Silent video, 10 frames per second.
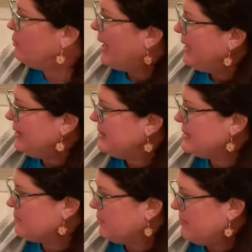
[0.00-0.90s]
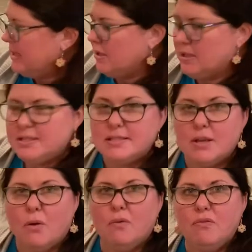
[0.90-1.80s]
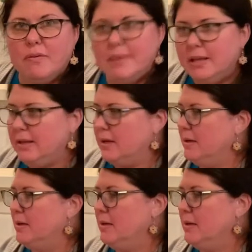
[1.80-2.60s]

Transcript: why did this woman look so familiar?